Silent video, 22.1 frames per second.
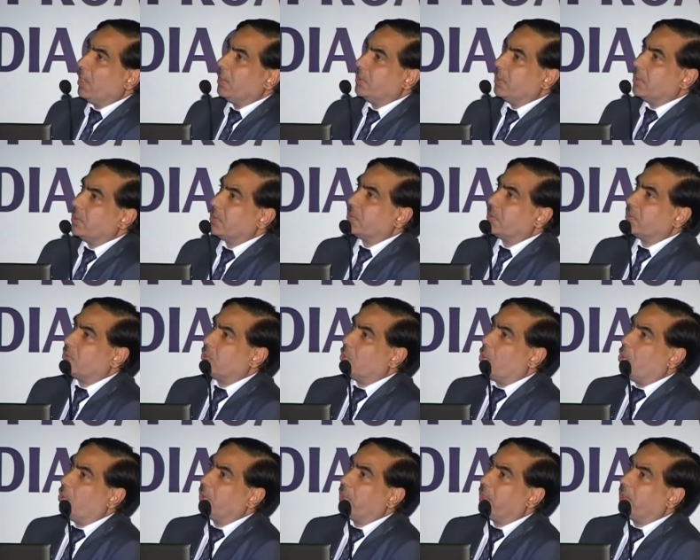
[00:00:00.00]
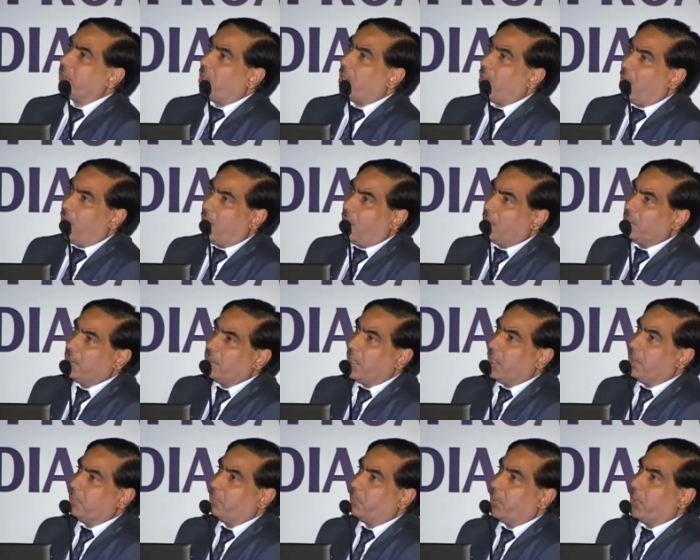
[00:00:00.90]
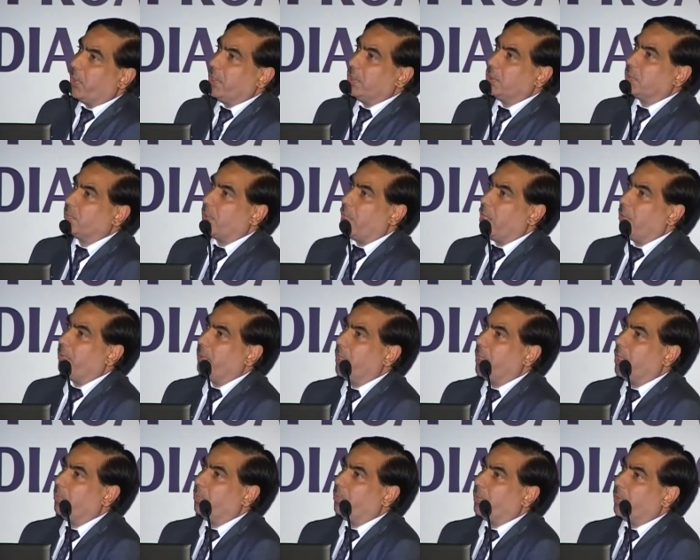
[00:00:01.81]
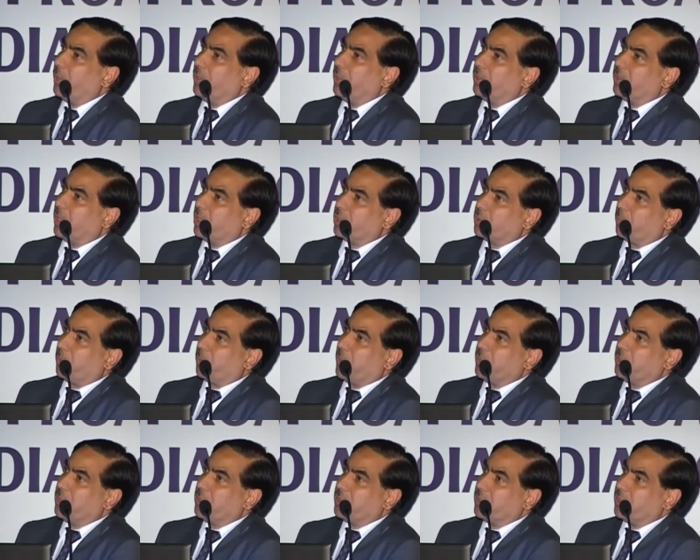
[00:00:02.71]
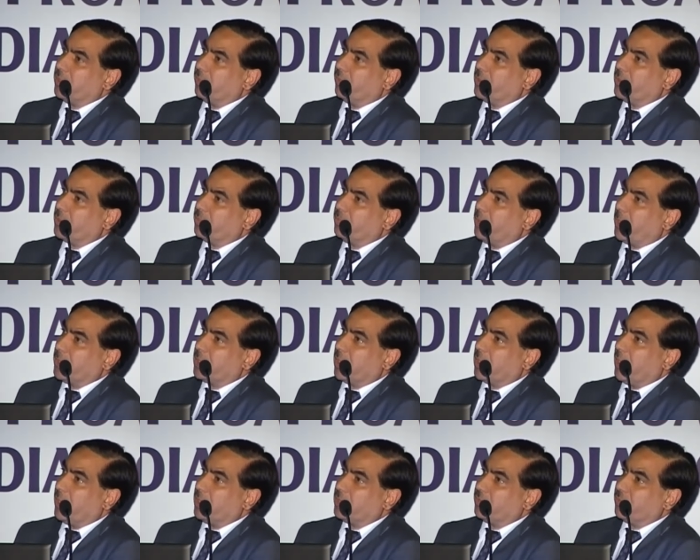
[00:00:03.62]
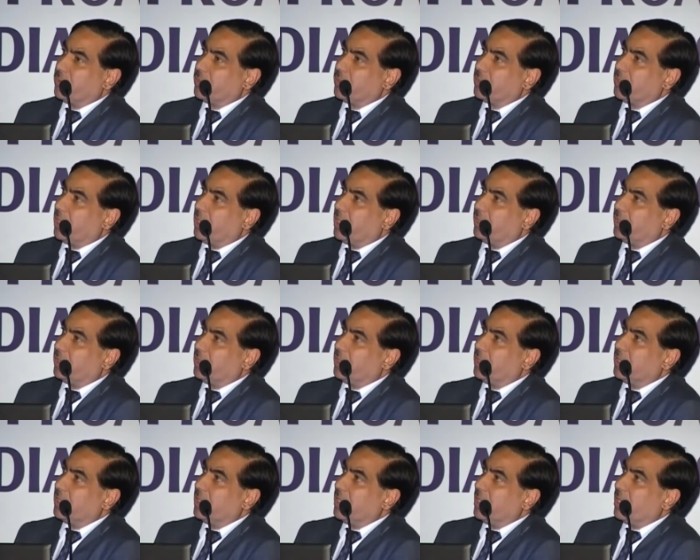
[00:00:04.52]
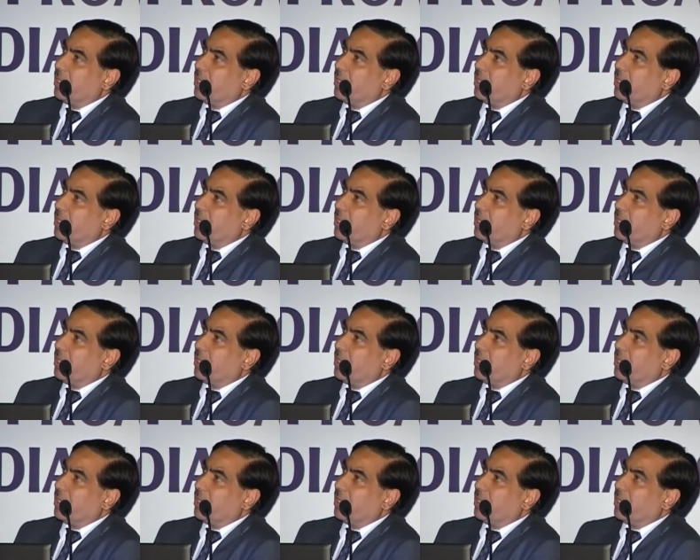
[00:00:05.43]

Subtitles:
This showed that all the endpoints, primary endpoint, hospitalization was much less with CRT,